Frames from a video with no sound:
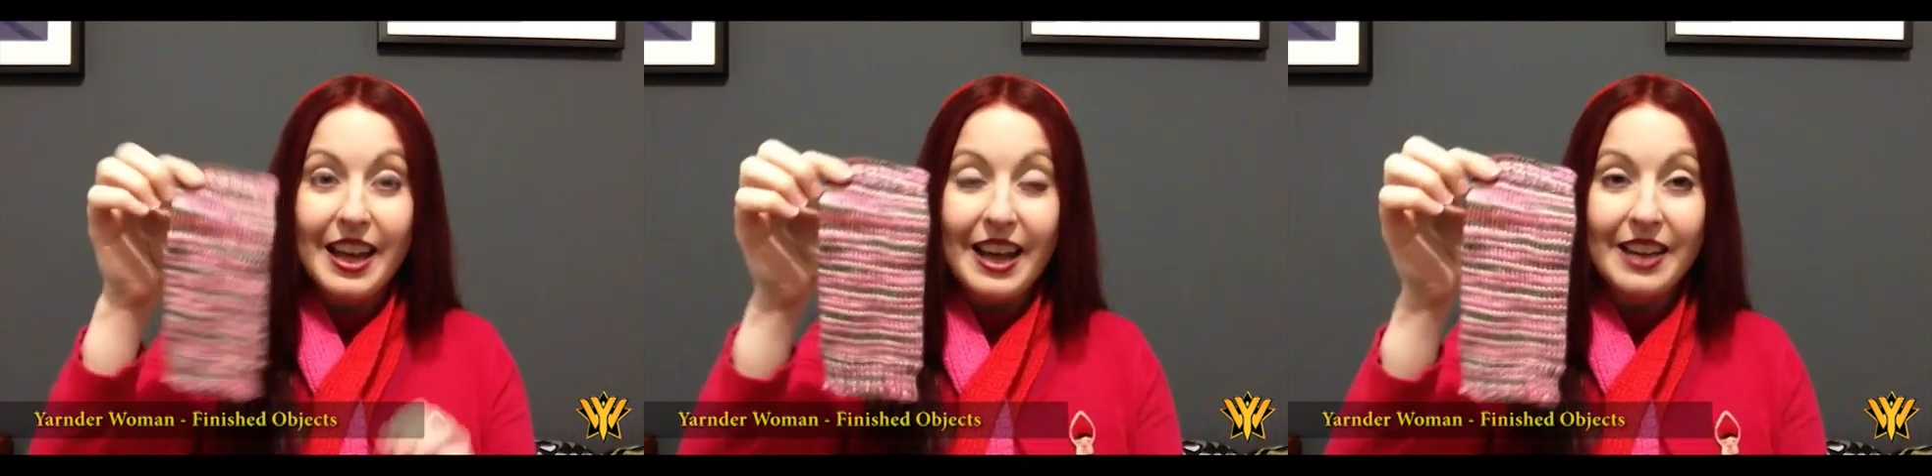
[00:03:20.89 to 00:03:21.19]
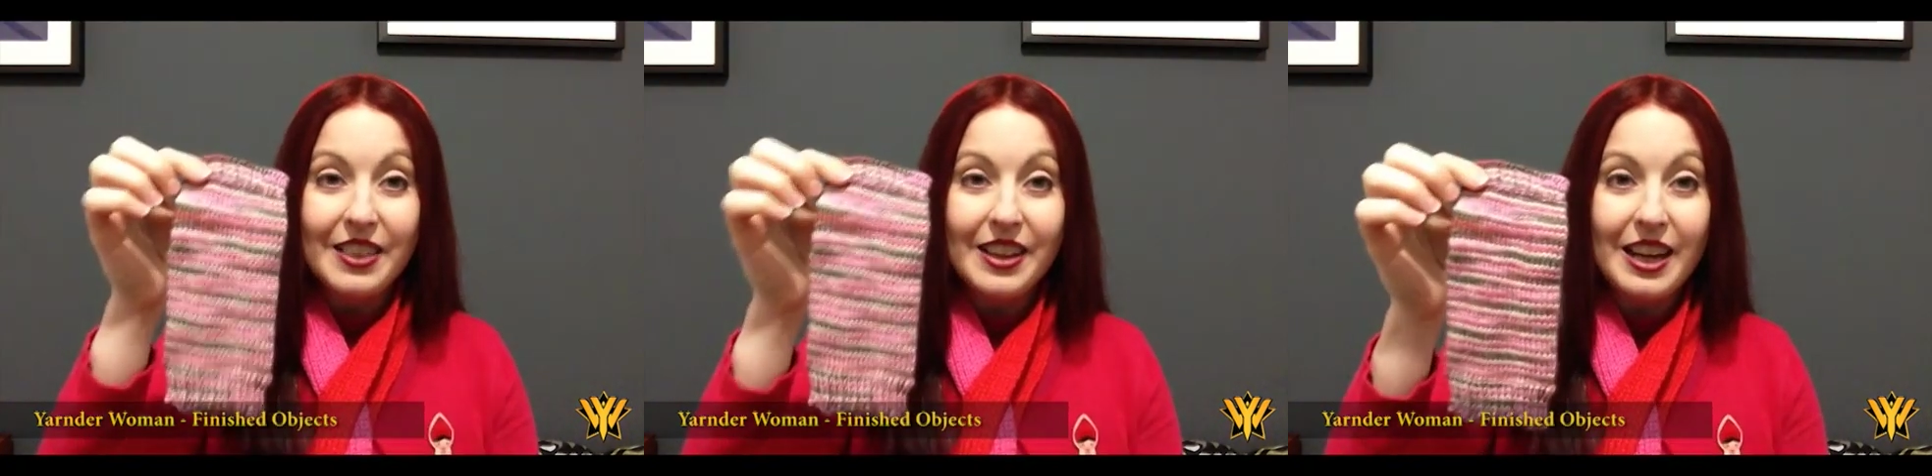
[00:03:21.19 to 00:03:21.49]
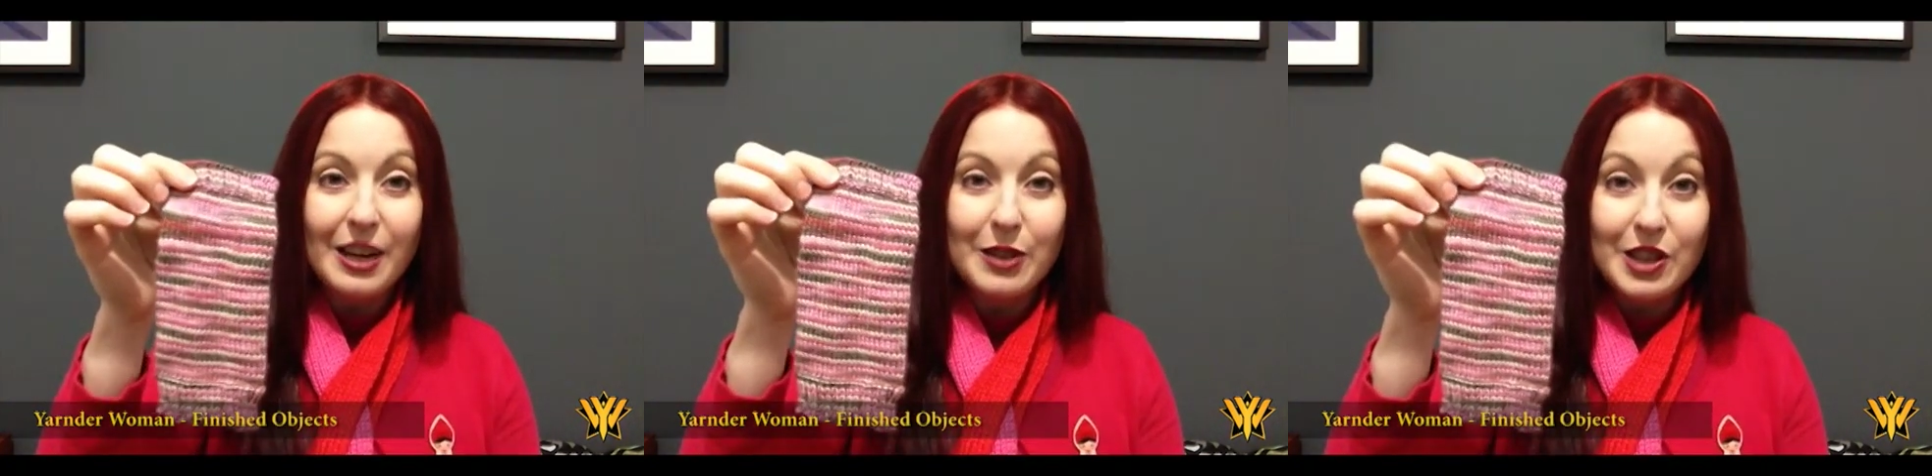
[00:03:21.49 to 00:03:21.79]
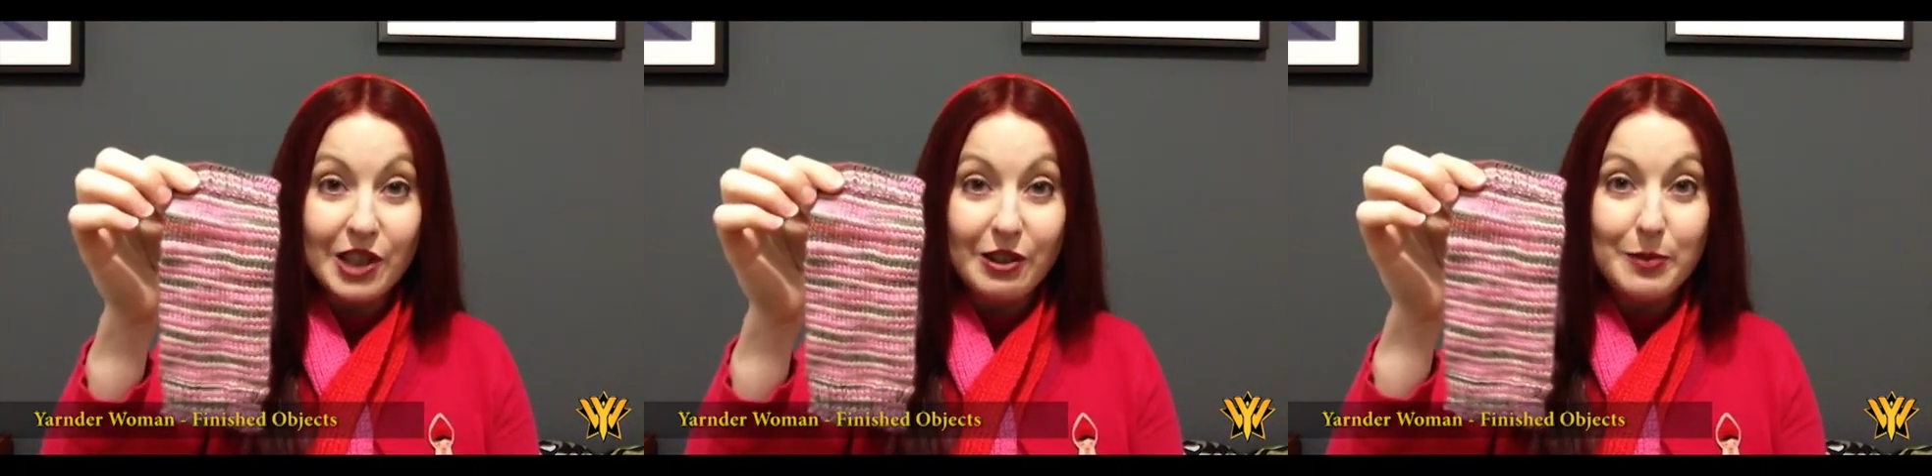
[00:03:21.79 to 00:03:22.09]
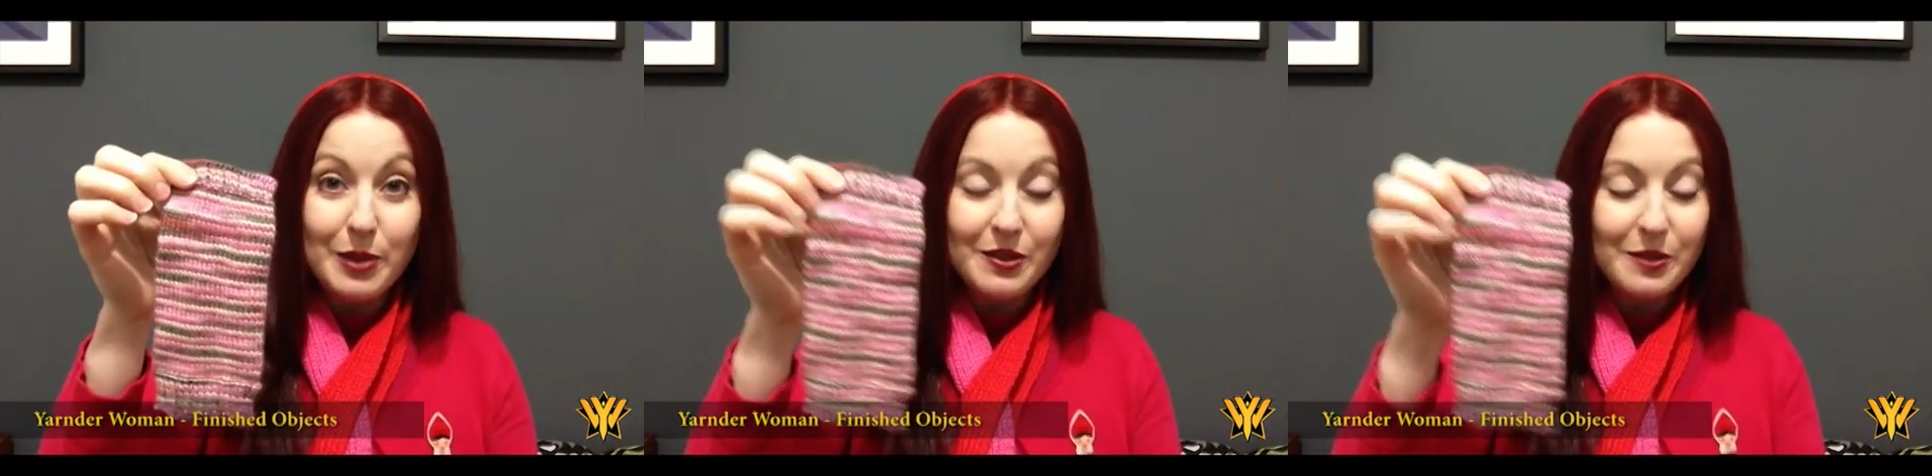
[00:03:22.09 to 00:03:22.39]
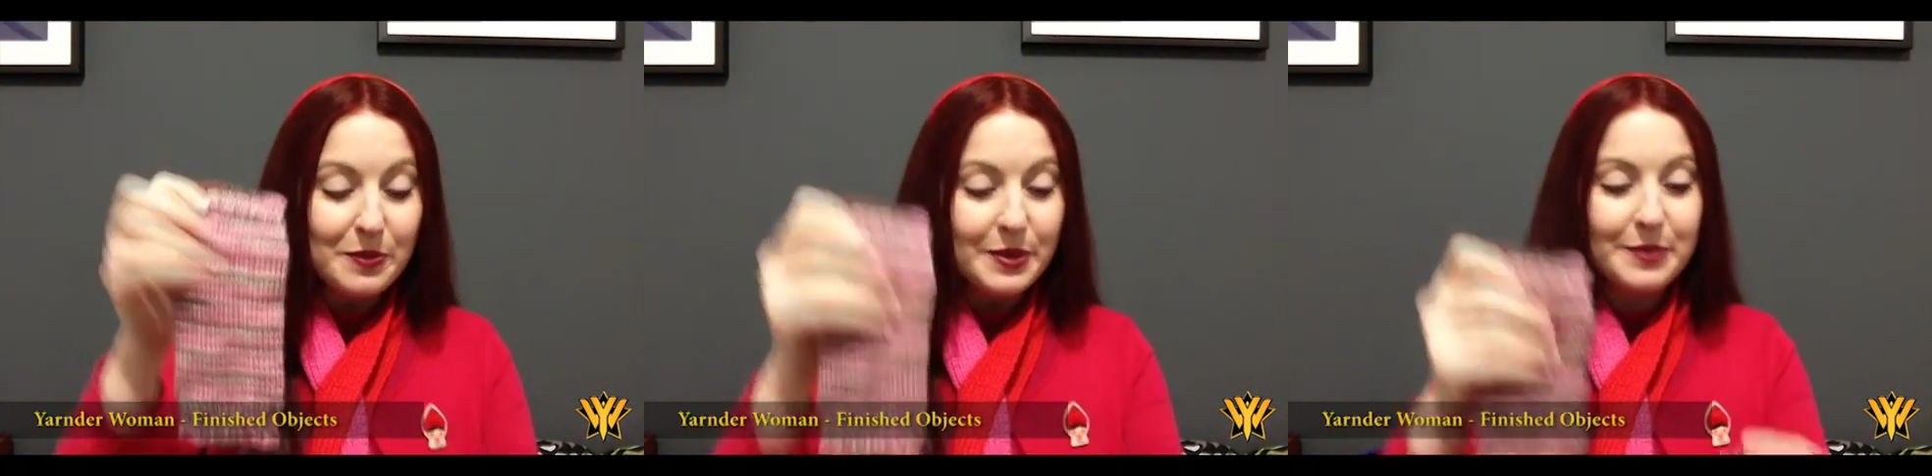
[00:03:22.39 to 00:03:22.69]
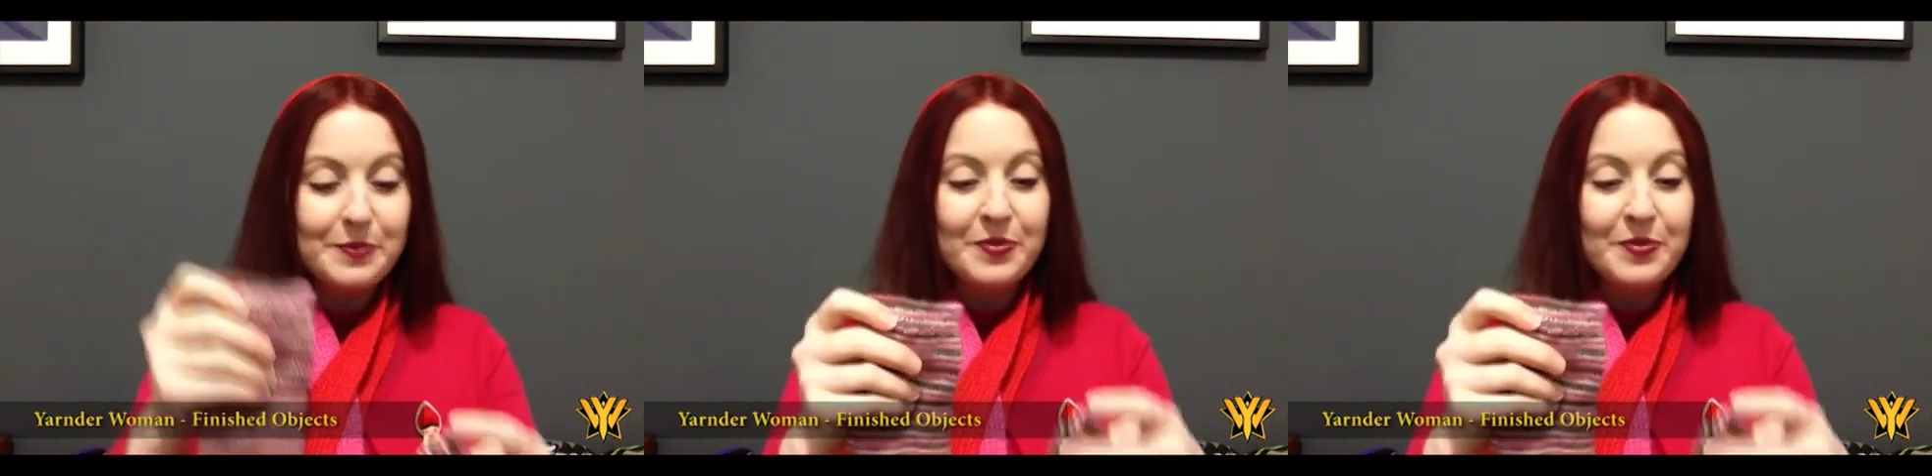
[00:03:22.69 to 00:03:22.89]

and in the colourway Cherry Blossoms,